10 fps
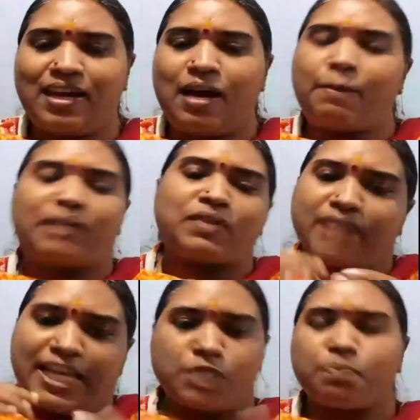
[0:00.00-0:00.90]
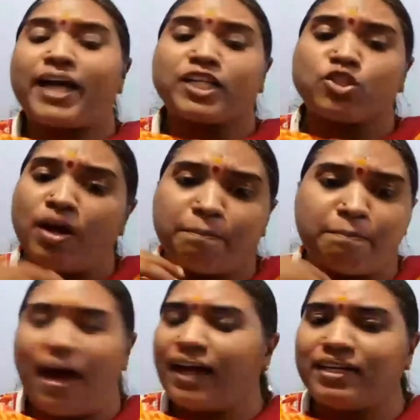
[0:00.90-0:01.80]
But with respect to a
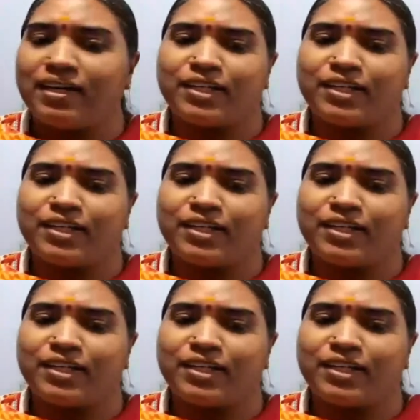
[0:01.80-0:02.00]
minor,